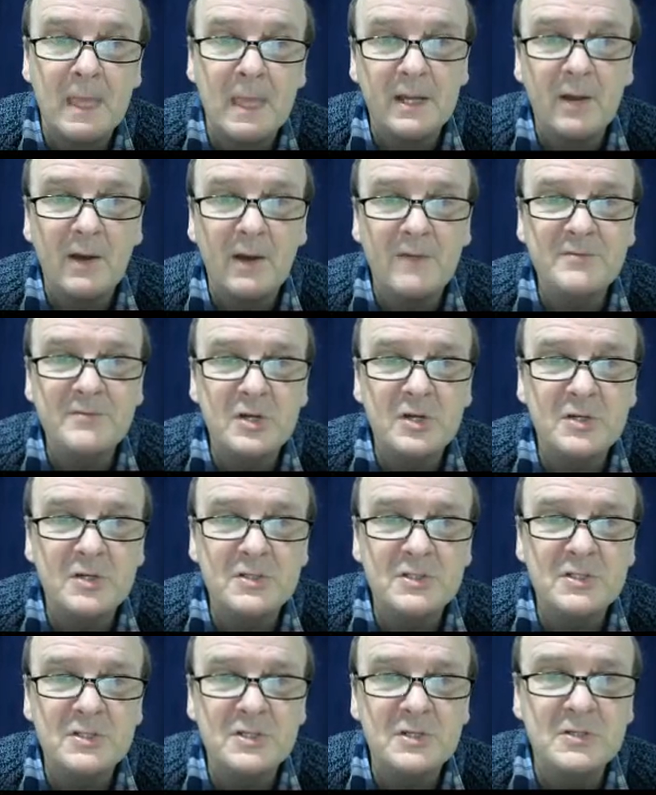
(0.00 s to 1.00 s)
Now I've
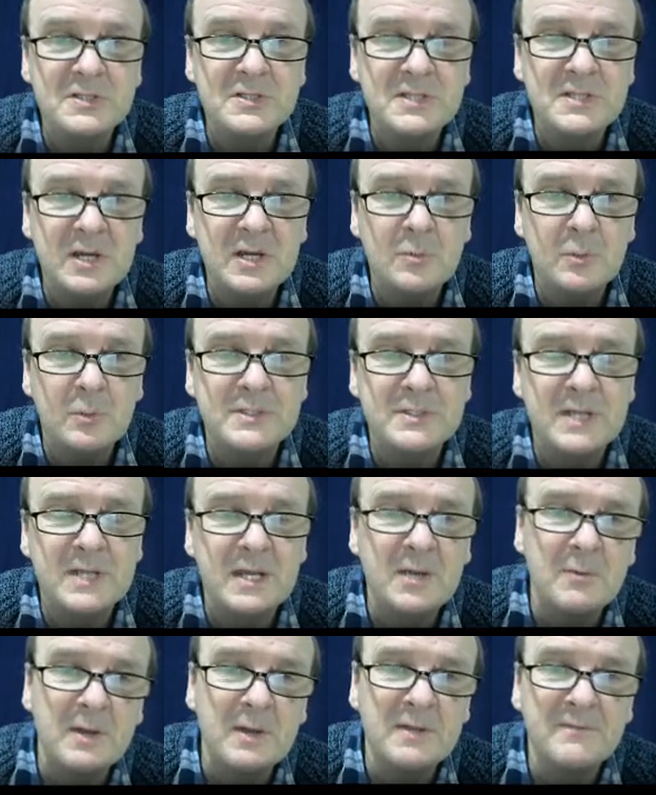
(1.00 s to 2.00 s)
chosen to do the second one,
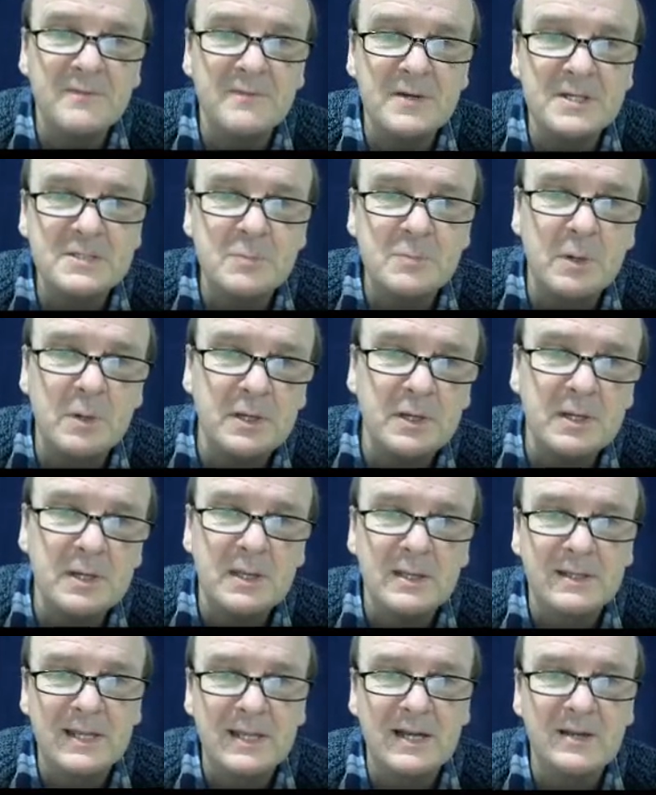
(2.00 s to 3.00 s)
take away the first one.
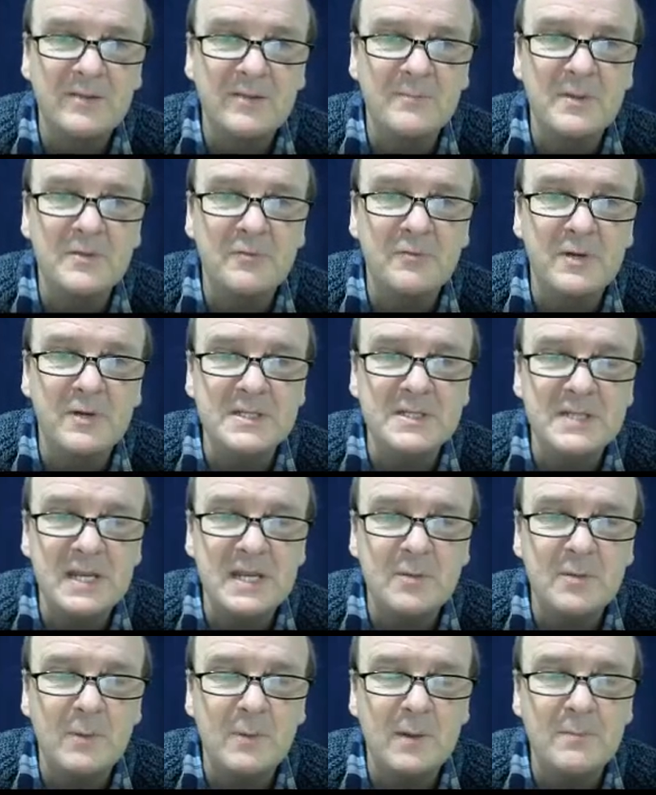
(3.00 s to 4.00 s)
That'll give me 3,
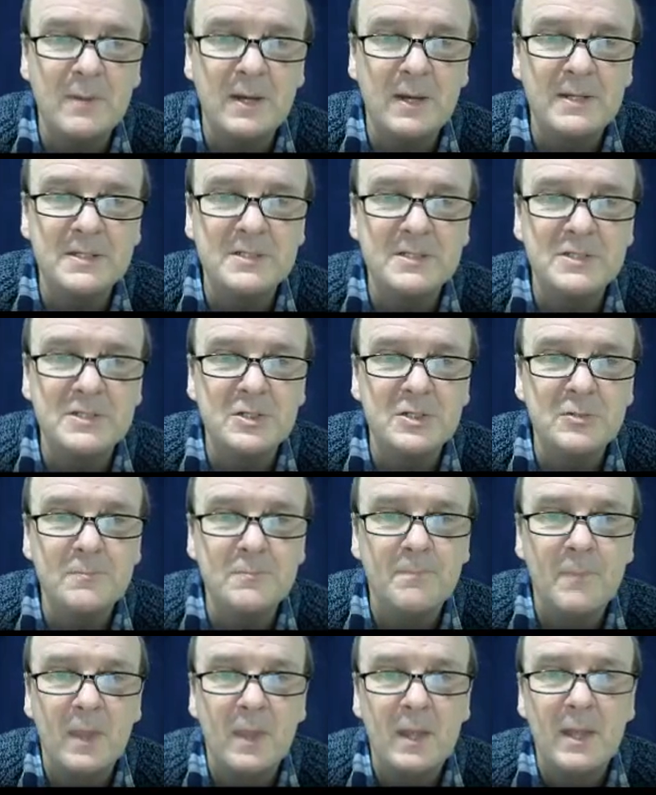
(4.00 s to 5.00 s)
take away minus 2,
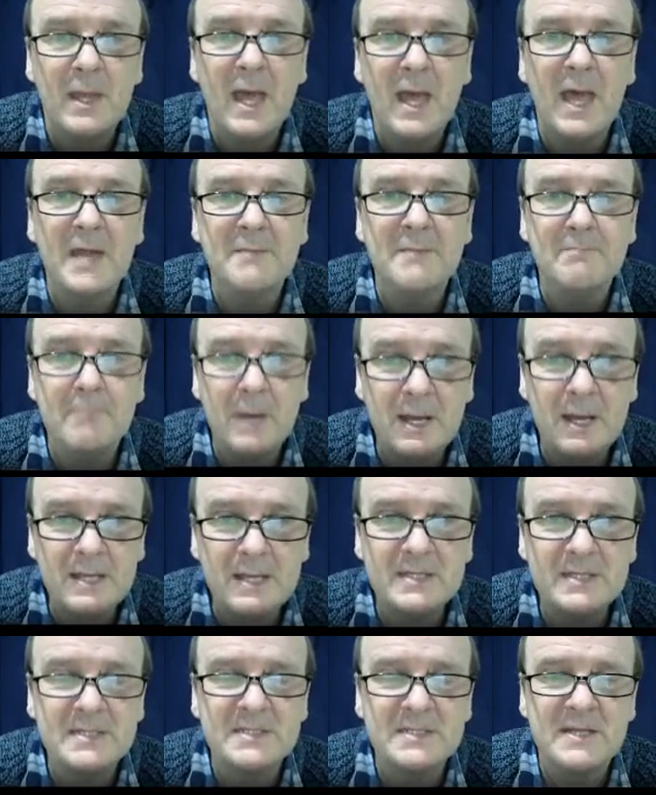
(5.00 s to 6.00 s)
and
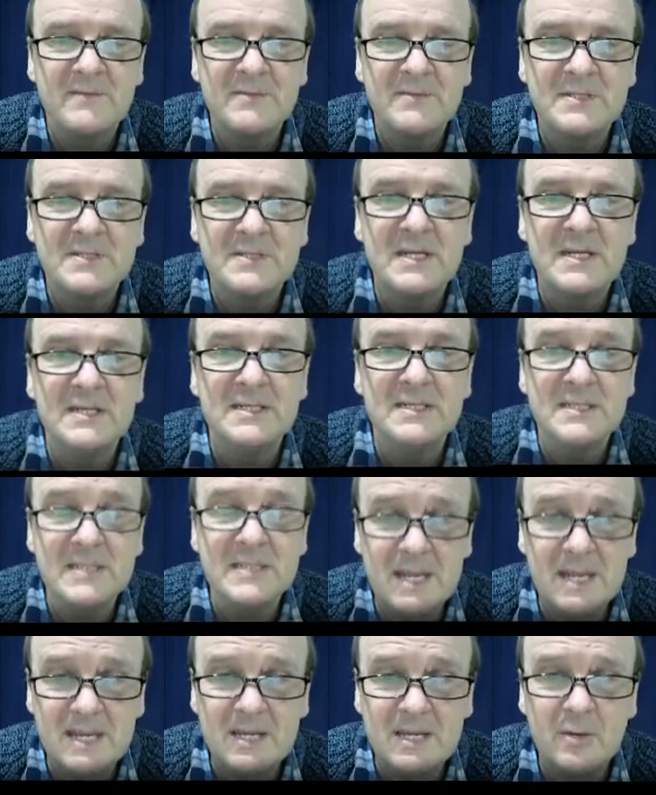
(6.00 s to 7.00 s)
minus 17,
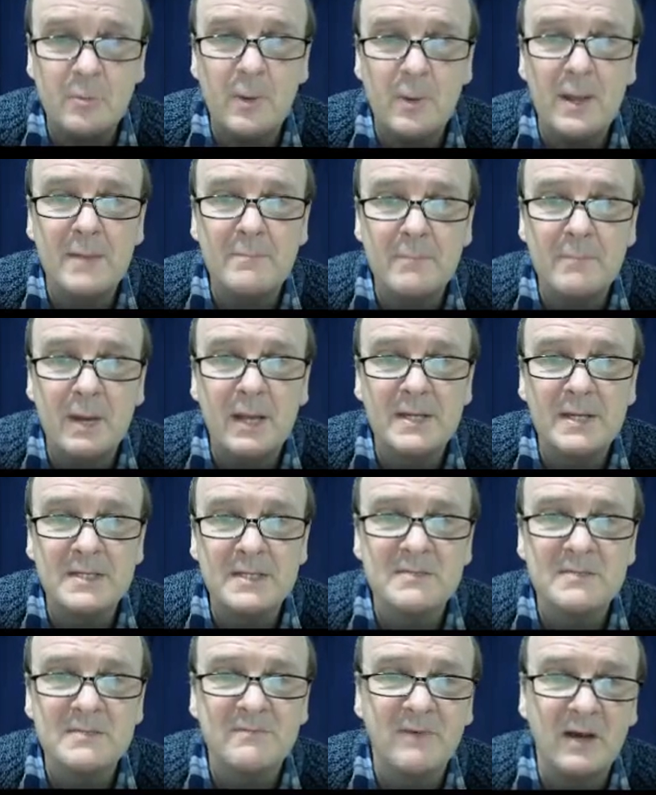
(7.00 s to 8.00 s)
take away
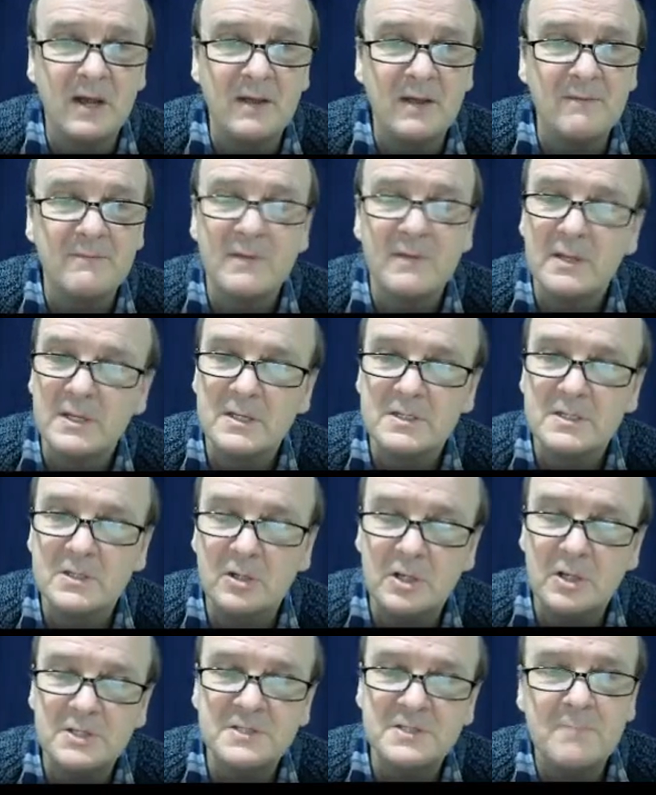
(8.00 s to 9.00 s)
minus 5. So
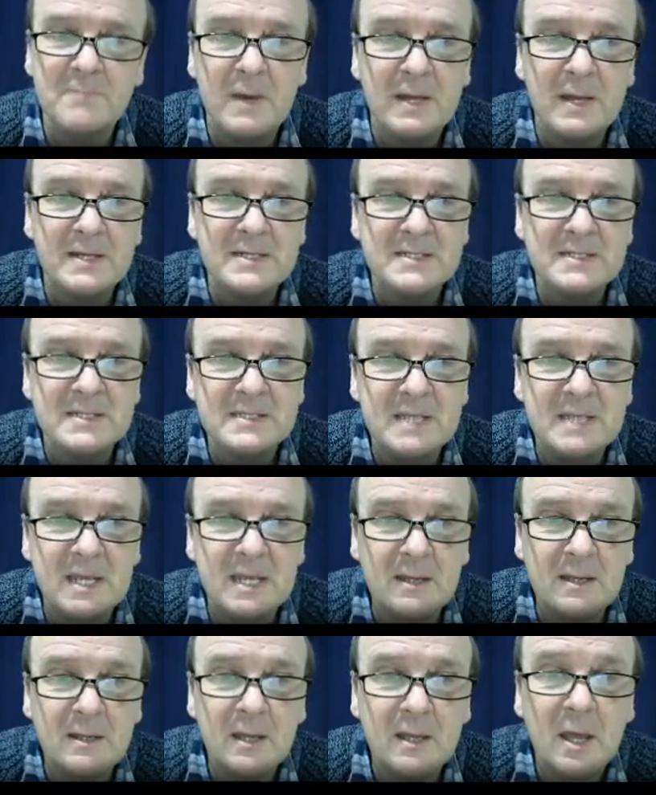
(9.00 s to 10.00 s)
lots of minuses
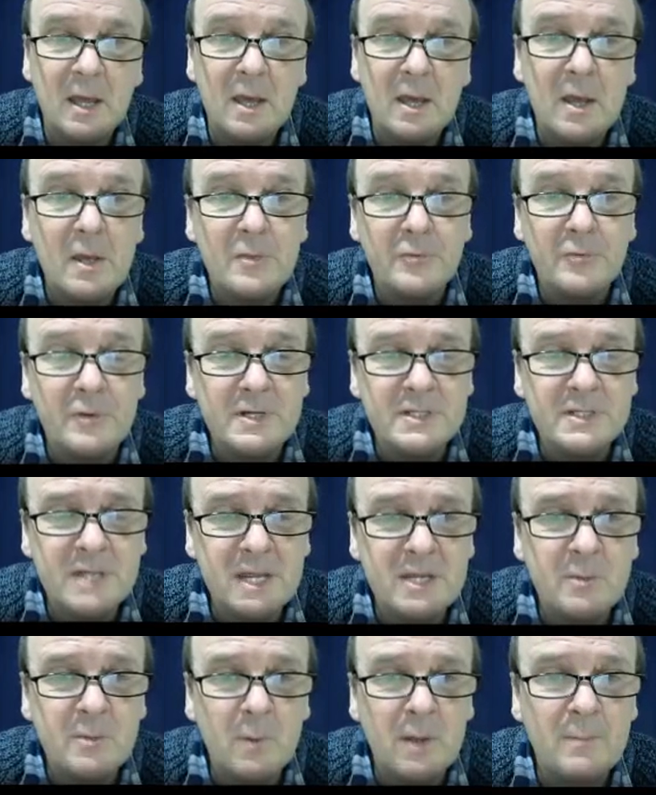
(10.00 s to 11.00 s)
here. 3
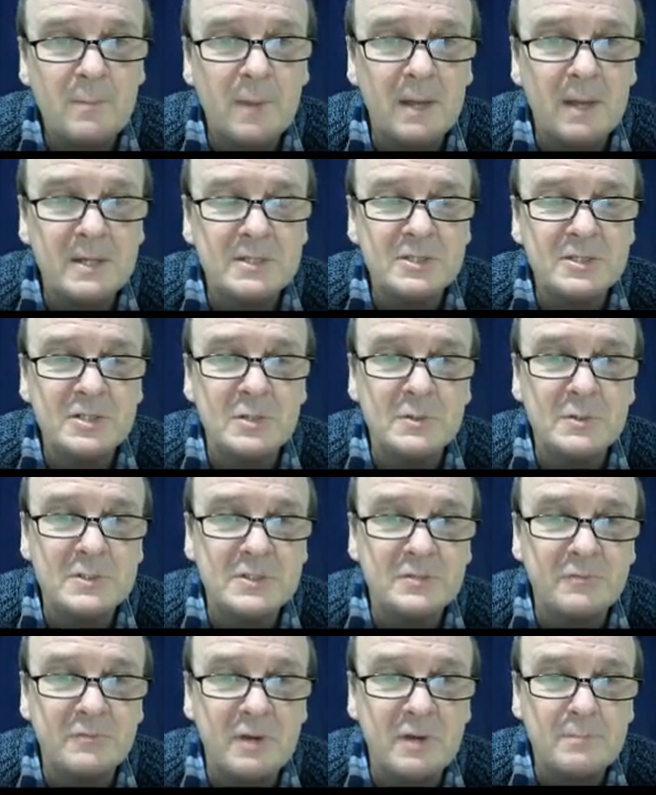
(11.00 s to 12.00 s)
take away minus 2
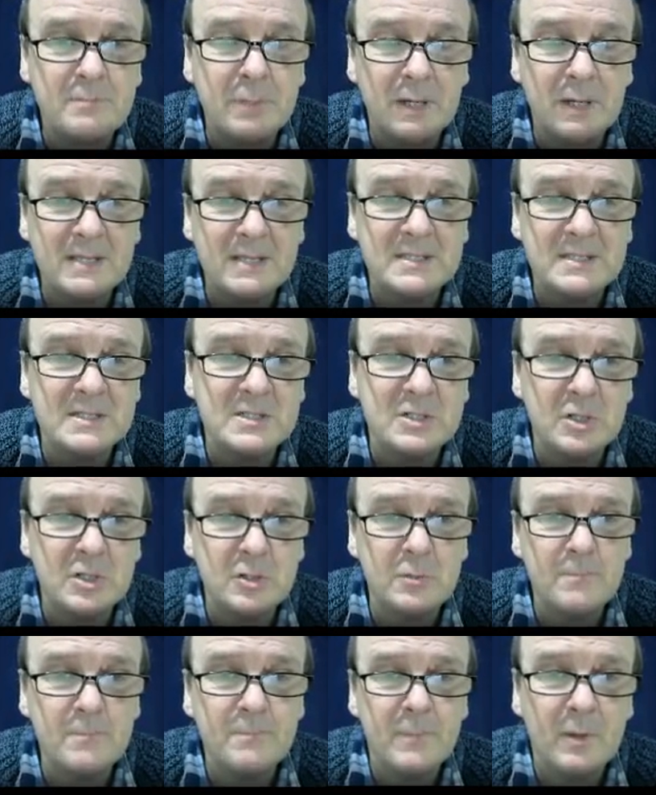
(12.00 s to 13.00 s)
is 3 plus
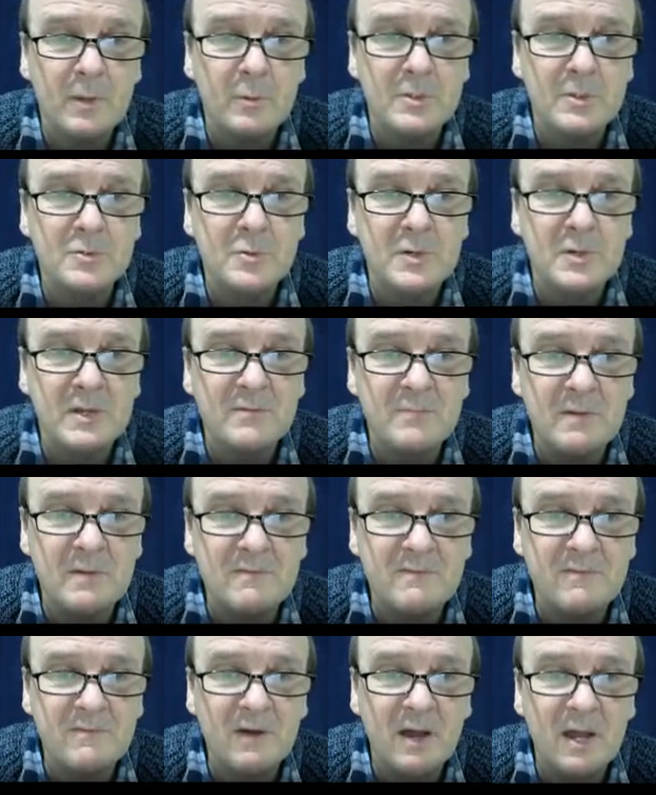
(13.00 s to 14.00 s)
2, which will give me
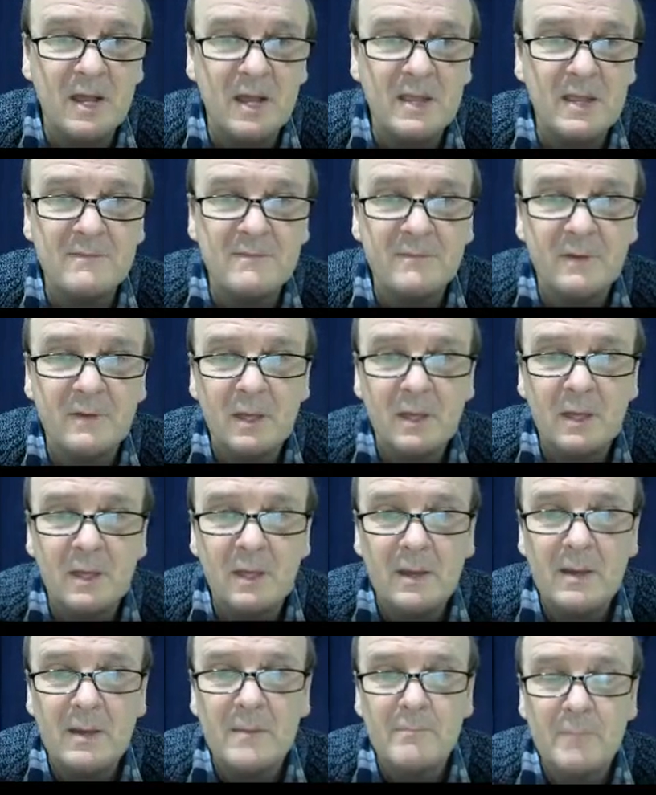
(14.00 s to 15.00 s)
5.
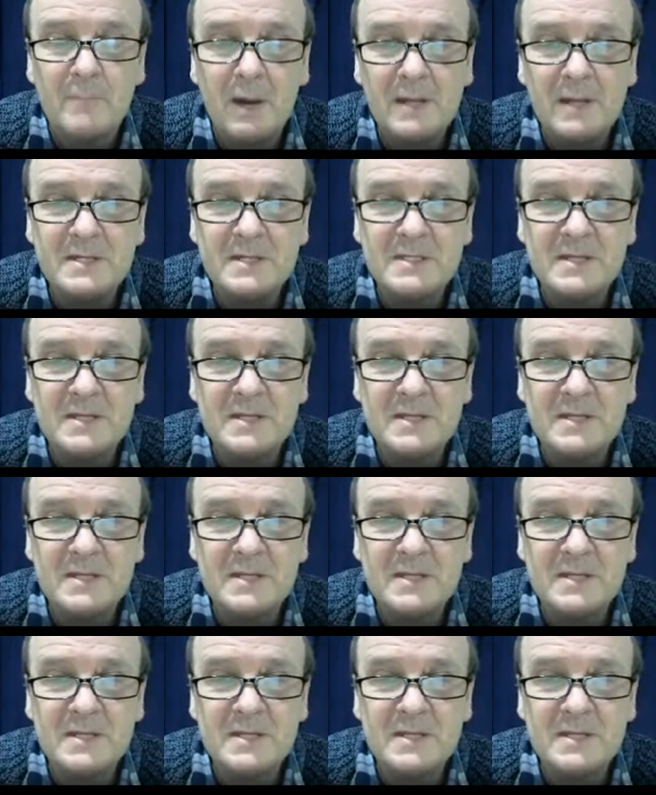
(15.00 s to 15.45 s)
Minus